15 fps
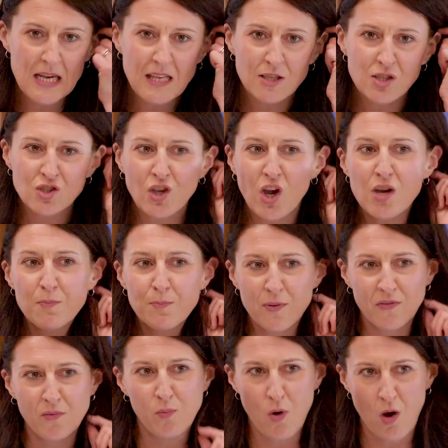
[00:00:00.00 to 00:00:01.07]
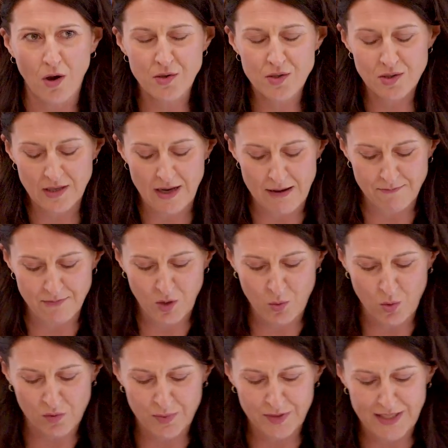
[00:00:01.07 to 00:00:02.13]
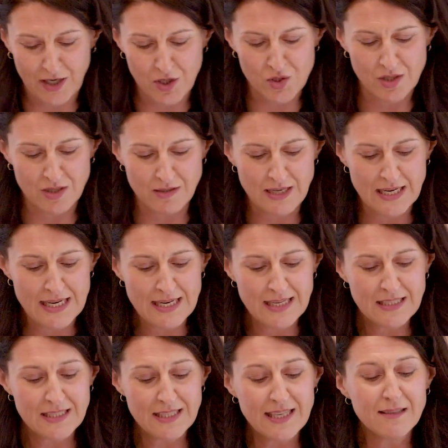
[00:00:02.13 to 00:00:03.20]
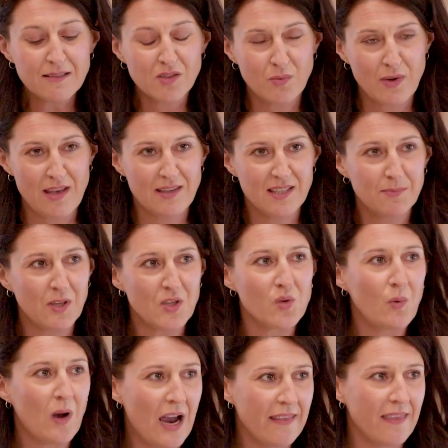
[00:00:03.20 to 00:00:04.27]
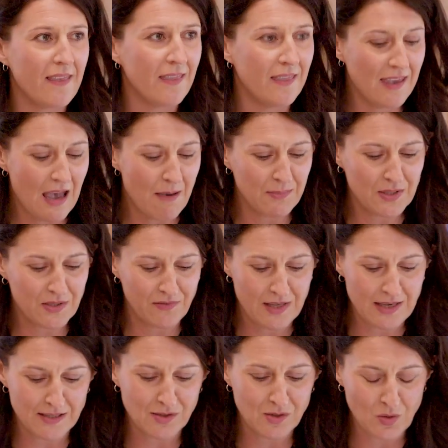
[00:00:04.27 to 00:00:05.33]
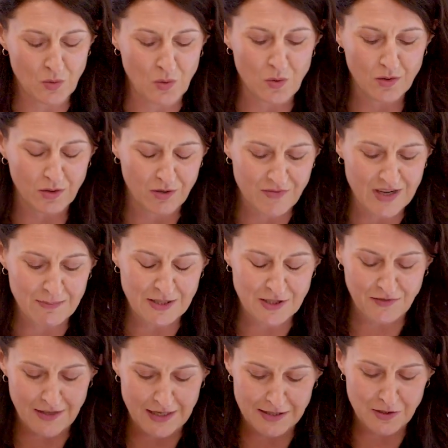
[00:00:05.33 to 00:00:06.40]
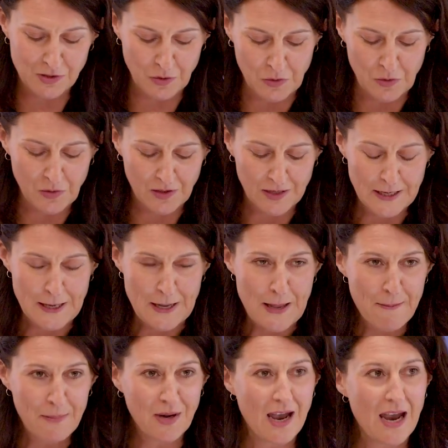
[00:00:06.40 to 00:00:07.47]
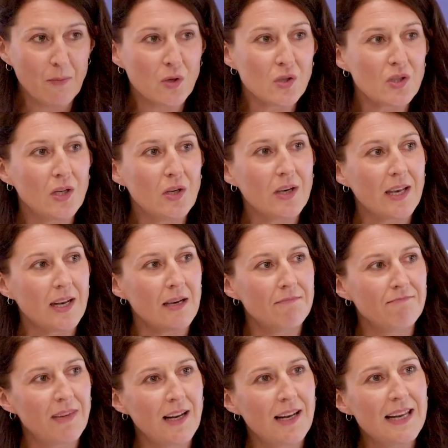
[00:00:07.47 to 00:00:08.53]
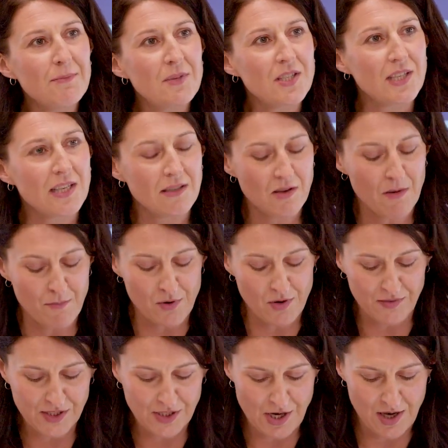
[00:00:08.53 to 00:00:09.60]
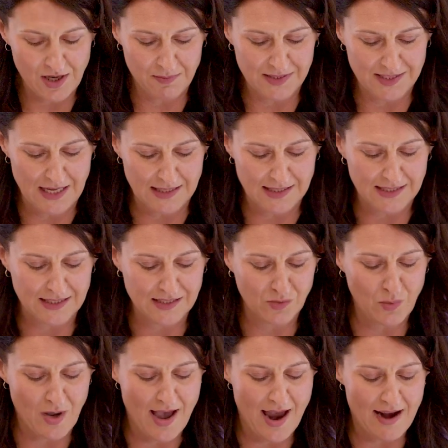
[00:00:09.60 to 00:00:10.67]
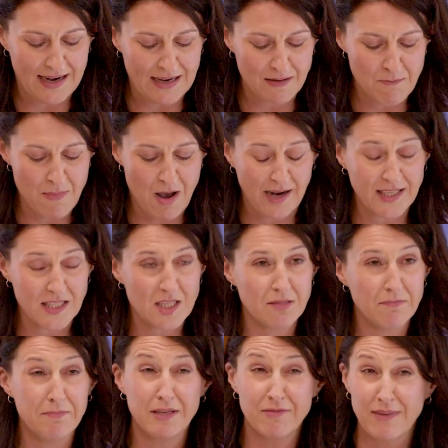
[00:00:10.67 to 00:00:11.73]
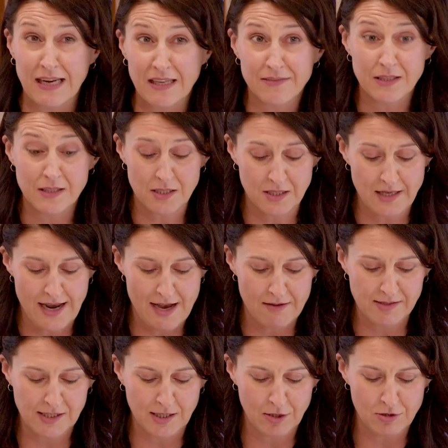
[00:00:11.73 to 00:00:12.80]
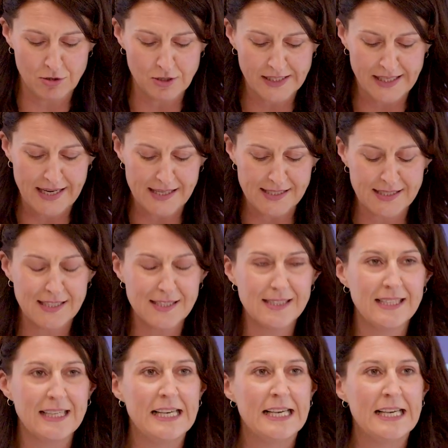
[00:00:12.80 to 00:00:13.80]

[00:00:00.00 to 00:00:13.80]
The scope of what the Court of Protection deals with is much wider than the ambit of this talk, or the remit of this talk. But I want to look at a limited number of circumstances where it might be relevant to housing law cases.